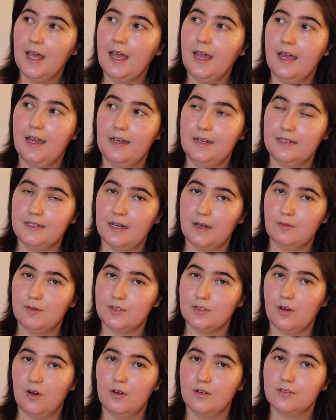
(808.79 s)
And I
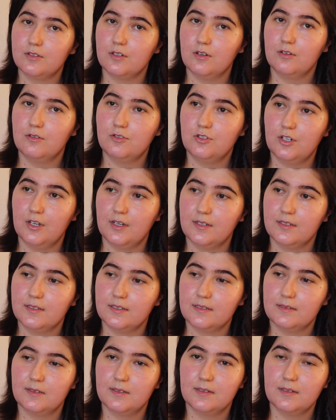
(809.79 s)
was also,
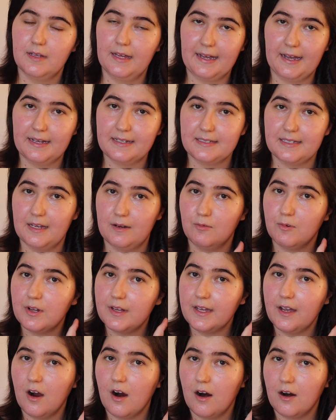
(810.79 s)
just like I said,
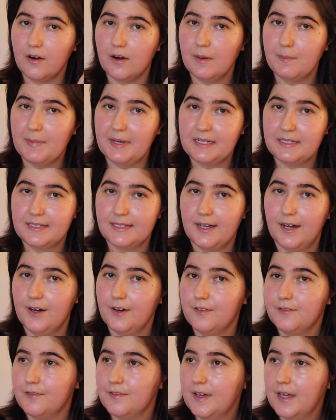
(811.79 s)
really hard on
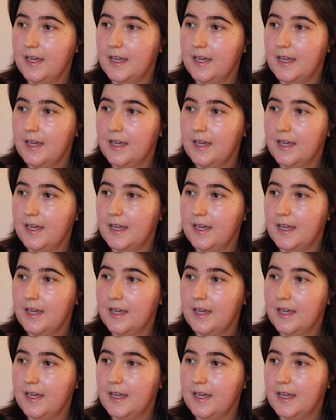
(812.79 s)
myself.